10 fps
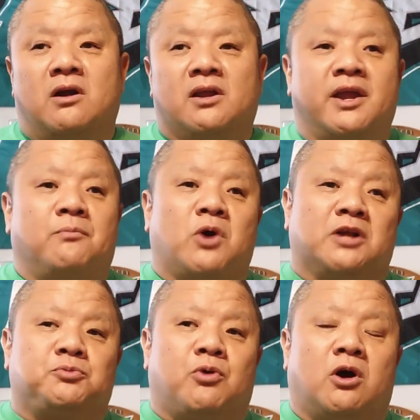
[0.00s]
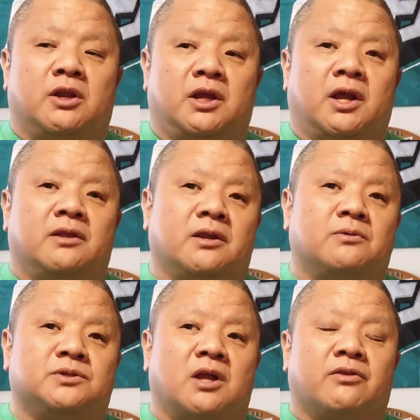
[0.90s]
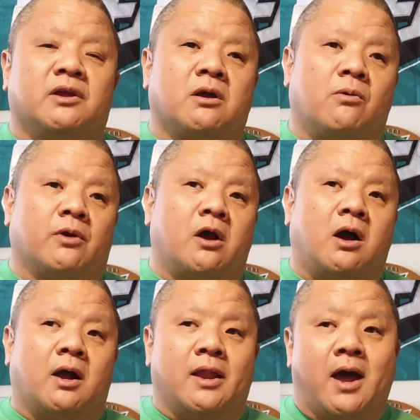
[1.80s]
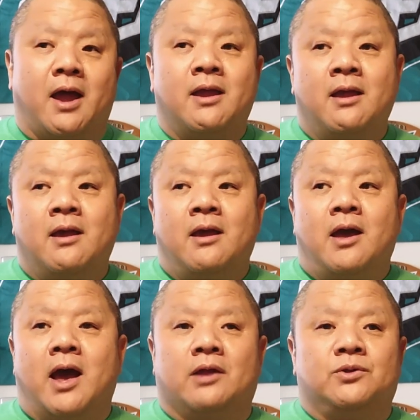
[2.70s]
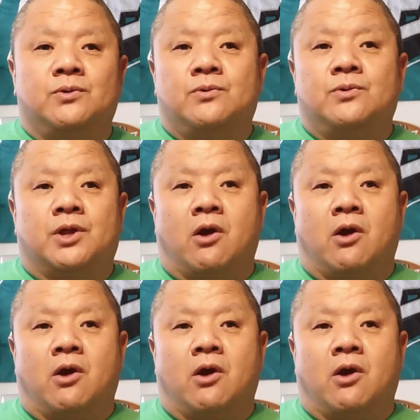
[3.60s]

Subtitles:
a game watch party and there was nothing going on and I had to,